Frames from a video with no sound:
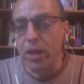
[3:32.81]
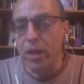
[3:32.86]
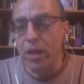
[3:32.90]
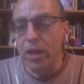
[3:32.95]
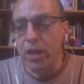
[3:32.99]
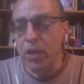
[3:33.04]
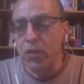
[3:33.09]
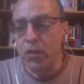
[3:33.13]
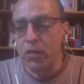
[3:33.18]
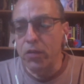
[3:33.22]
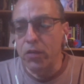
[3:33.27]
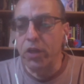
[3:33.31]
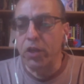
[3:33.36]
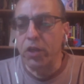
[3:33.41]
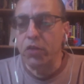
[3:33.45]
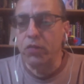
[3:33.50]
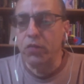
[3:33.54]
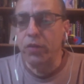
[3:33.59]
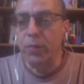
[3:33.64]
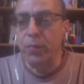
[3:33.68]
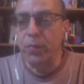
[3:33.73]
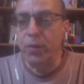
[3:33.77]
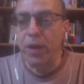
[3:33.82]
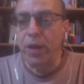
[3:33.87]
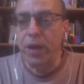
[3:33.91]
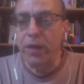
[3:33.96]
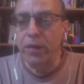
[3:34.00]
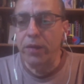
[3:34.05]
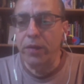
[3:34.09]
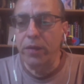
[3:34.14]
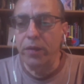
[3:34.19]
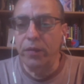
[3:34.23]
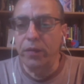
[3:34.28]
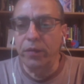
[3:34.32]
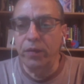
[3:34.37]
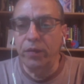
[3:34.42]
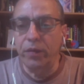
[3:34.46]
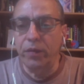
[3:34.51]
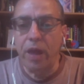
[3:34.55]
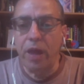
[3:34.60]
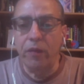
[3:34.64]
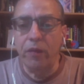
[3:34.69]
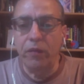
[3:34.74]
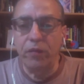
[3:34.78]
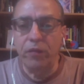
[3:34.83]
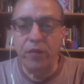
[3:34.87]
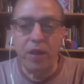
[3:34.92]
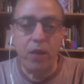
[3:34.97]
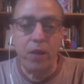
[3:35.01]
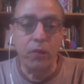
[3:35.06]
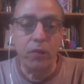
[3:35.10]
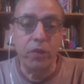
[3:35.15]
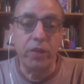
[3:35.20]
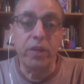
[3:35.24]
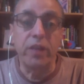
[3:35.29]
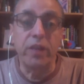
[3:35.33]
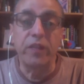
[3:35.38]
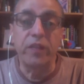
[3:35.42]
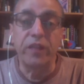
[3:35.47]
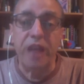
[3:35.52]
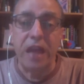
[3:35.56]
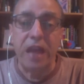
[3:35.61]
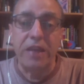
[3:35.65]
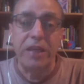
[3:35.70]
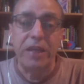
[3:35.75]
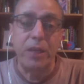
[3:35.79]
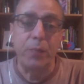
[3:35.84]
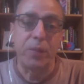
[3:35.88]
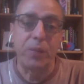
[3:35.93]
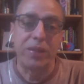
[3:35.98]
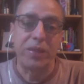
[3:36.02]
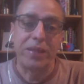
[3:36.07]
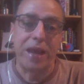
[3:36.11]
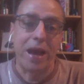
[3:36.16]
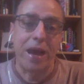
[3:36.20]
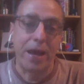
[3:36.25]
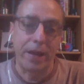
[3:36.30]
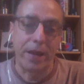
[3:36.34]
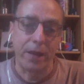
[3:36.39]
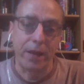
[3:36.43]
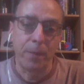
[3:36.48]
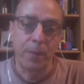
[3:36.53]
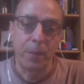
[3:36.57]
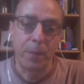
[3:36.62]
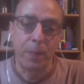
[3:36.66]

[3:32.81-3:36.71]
introductory practice as found in the satipatthana.